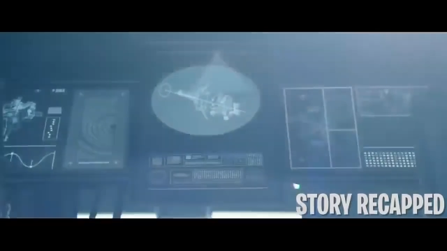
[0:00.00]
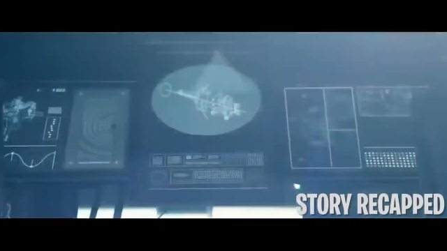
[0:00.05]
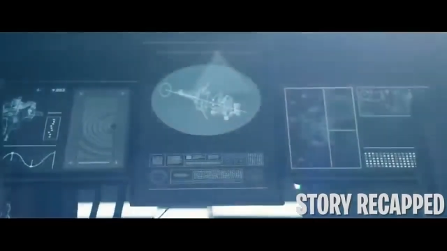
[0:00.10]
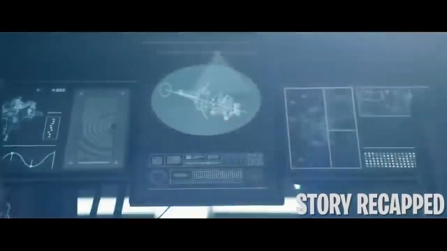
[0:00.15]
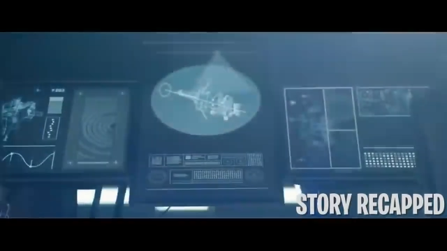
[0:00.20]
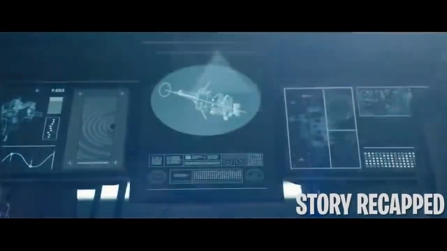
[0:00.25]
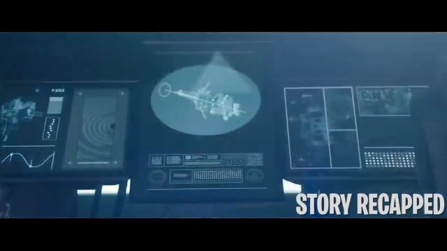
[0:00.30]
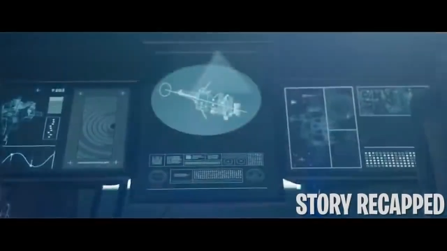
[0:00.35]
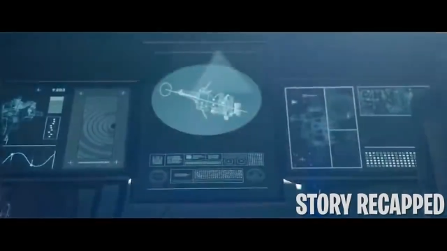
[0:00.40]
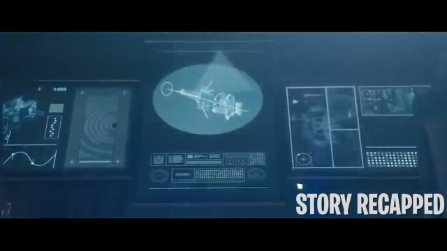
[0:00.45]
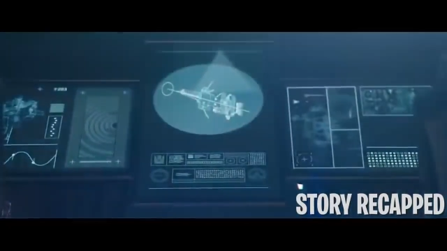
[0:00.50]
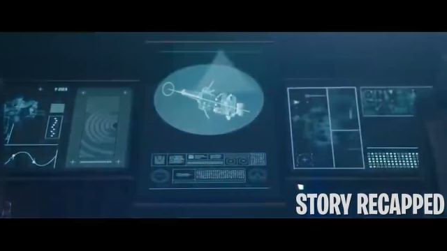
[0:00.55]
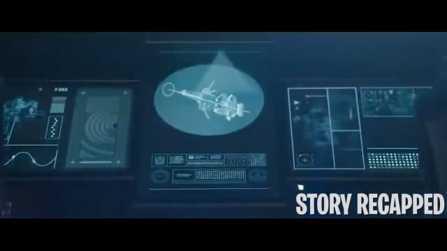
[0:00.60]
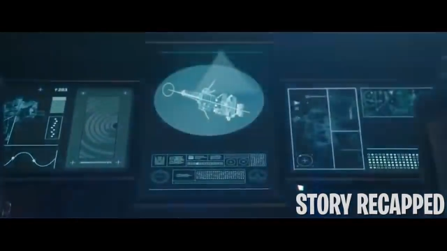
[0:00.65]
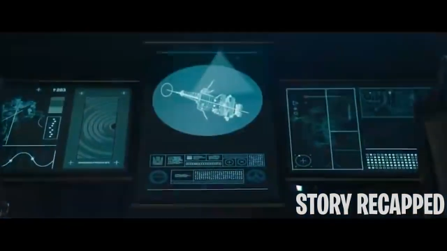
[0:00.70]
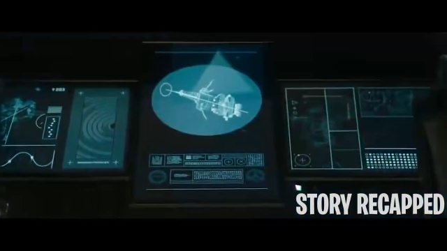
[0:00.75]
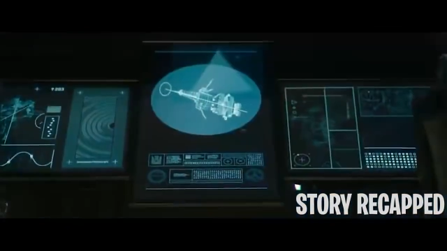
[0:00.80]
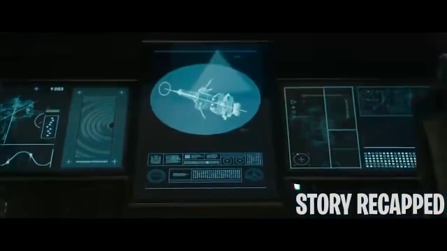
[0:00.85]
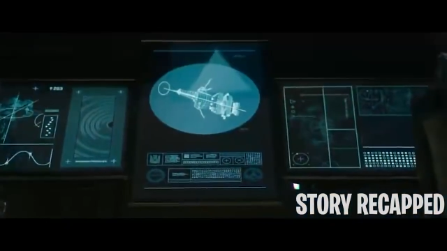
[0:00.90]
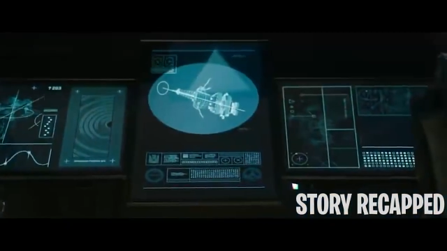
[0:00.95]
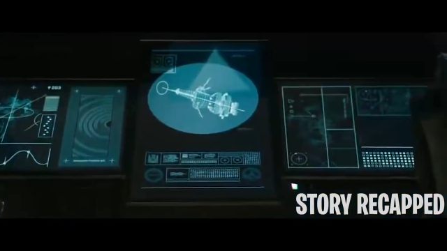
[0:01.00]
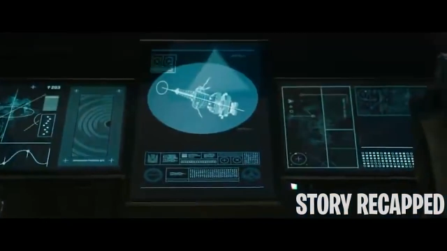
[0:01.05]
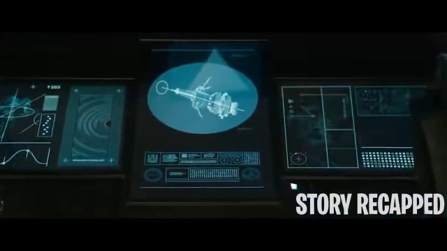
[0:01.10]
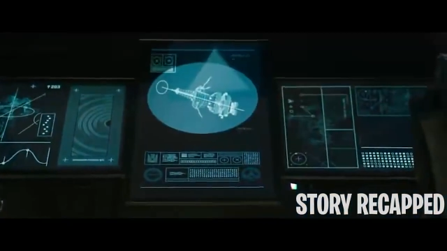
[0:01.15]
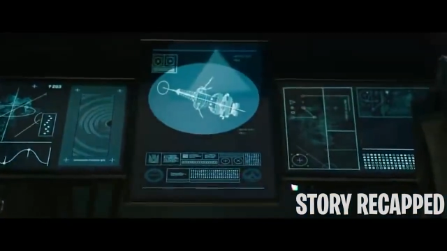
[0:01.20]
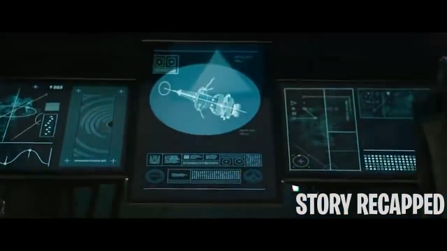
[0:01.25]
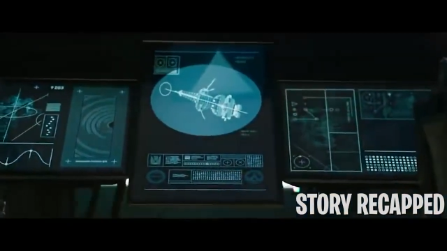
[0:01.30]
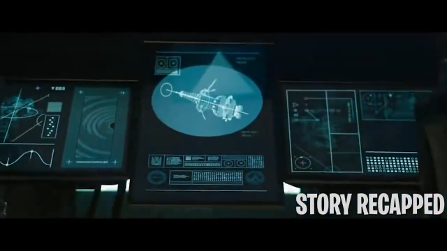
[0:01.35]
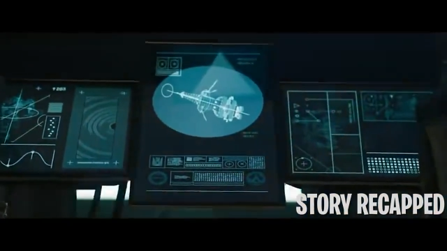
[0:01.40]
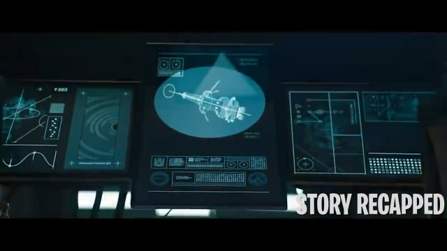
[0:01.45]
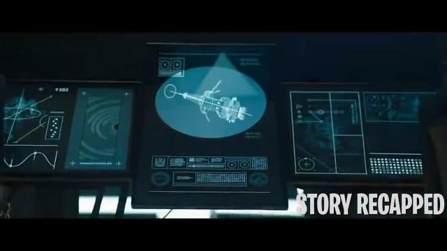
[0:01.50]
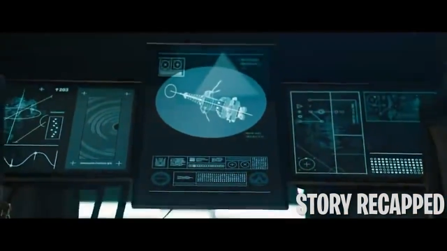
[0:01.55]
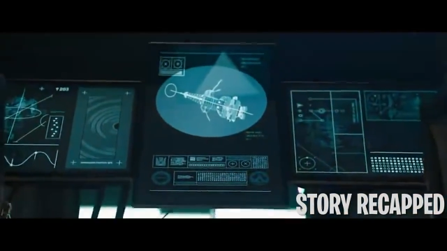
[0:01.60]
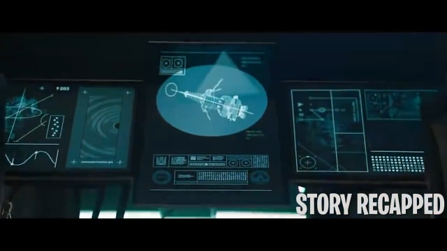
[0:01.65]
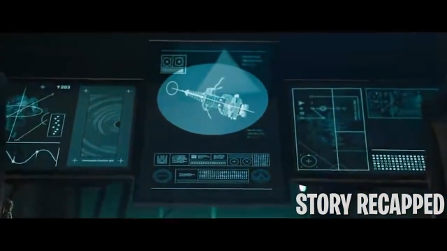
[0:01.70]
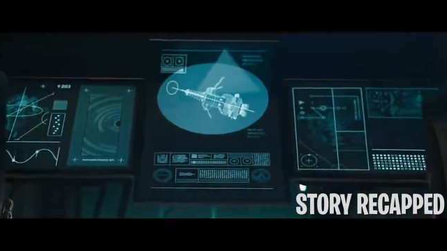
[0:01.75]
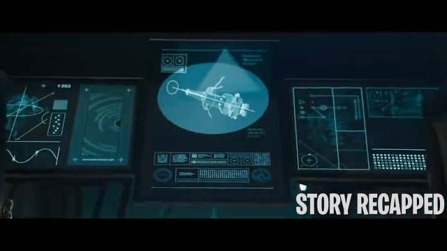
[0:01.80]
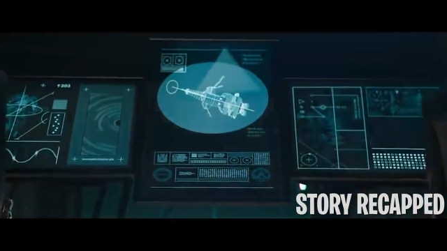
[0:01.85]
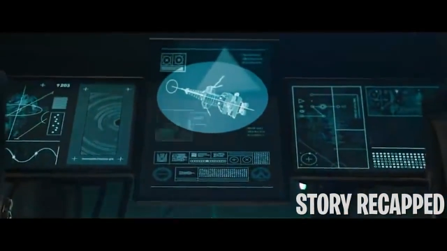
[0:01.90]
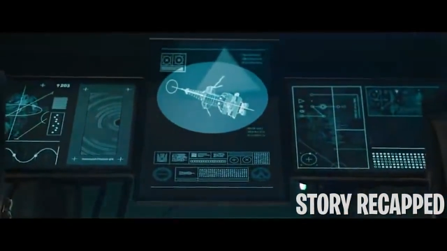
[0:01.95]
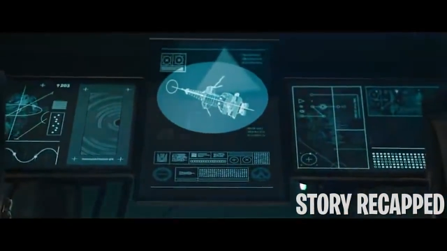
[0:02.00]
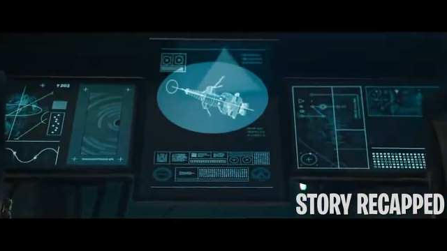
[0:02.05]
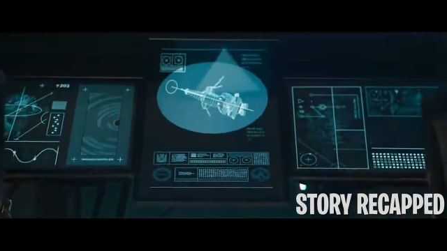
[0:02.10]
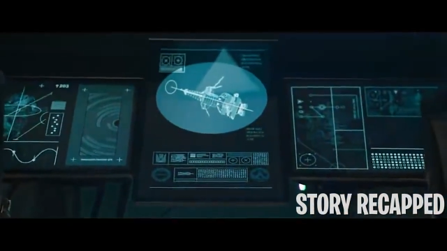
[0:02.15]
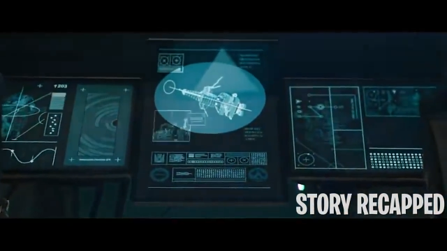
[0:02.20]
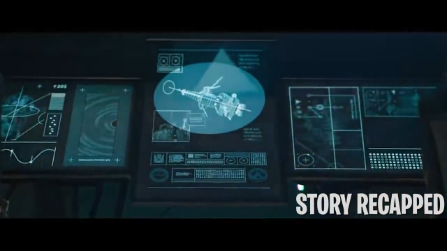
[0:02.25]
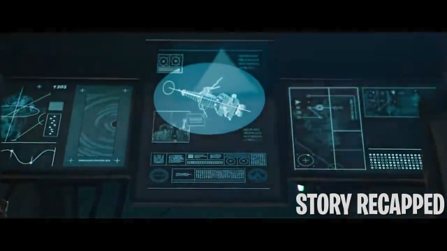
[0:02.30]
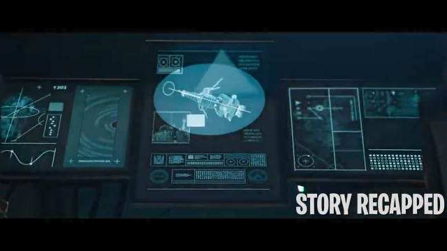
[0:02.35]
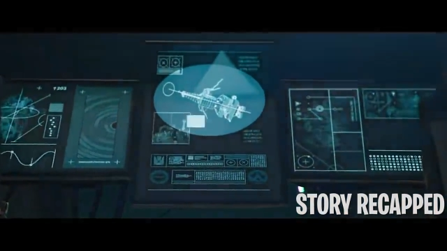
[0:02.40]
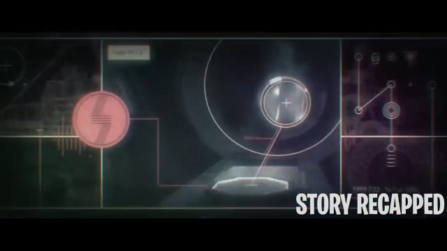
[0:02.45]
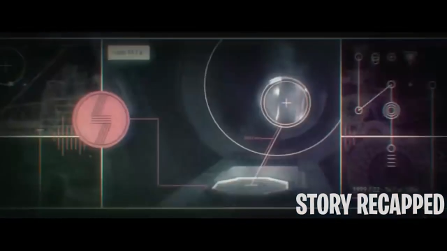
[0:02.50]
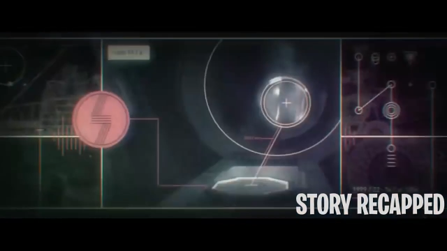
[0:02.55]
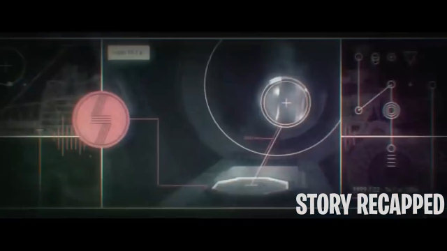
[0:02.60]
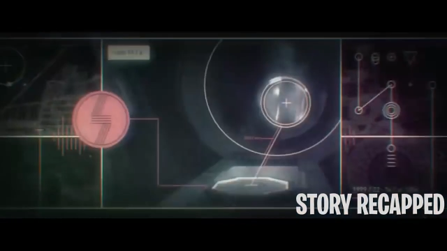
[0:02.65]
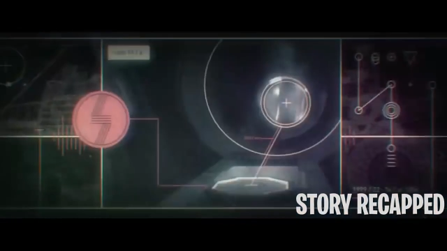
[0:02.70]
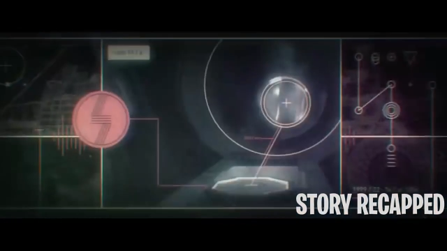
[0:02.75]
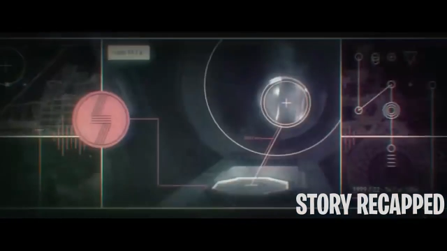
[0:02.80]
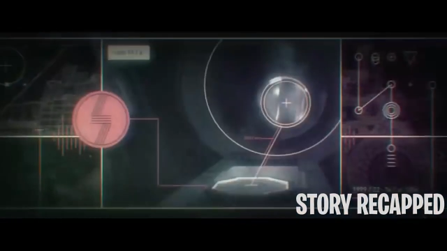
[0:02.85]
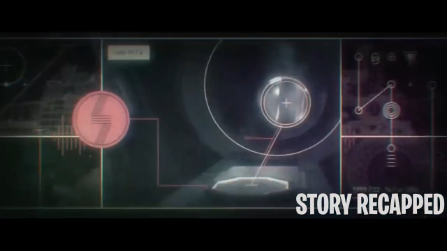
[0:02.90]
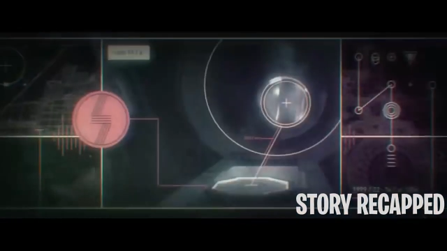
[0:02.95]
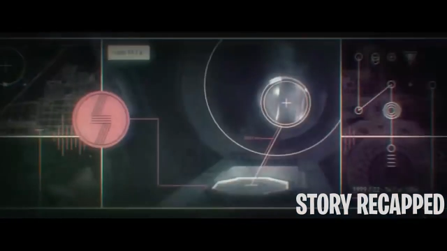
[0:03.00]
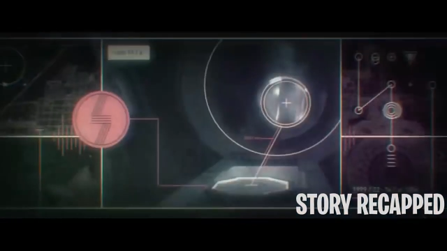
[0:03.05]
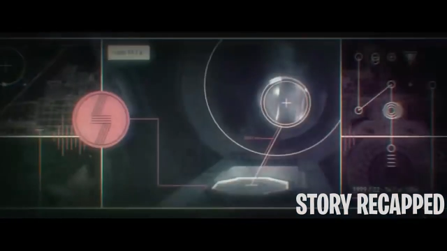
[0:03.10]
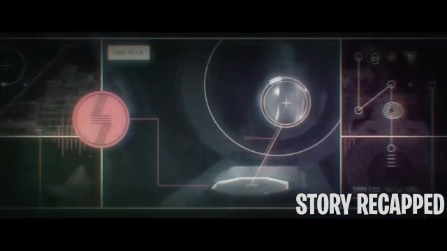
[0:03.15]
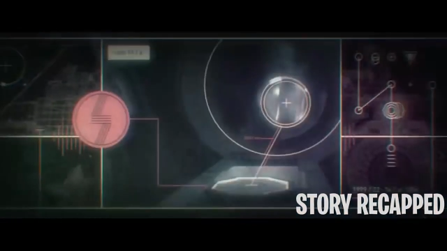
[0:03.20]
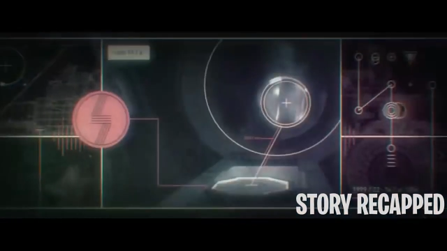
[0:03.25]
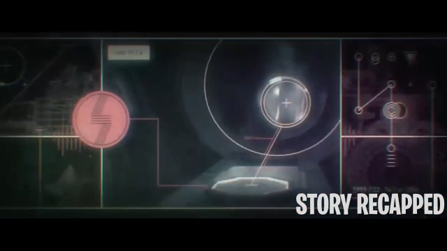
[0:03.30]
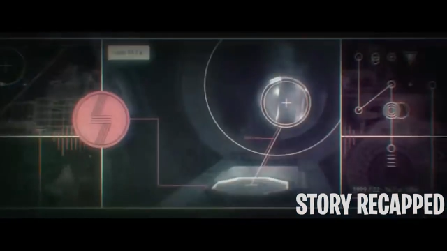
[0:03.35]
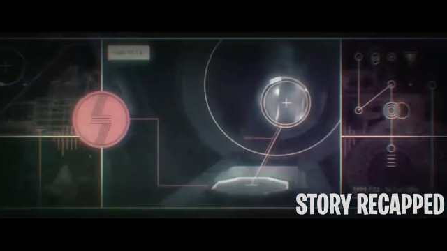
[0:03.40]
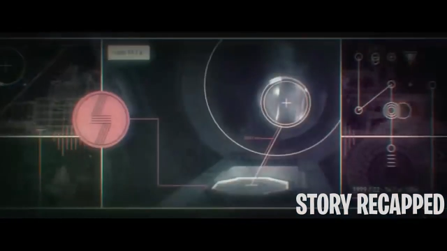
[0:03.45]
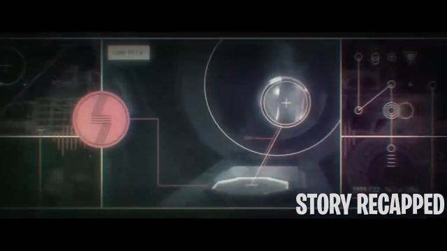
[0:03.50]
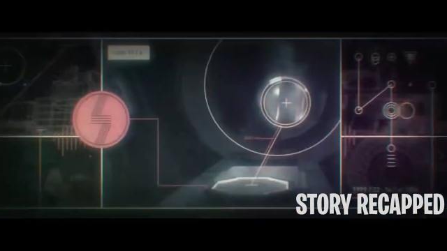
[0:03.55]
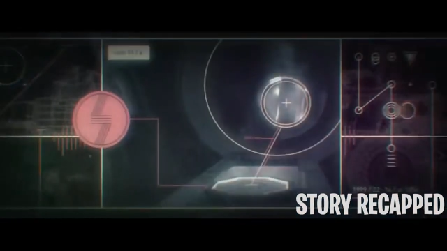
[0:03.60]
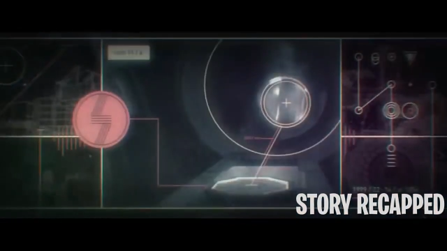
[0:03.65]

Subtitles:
[unreadable: no face in view]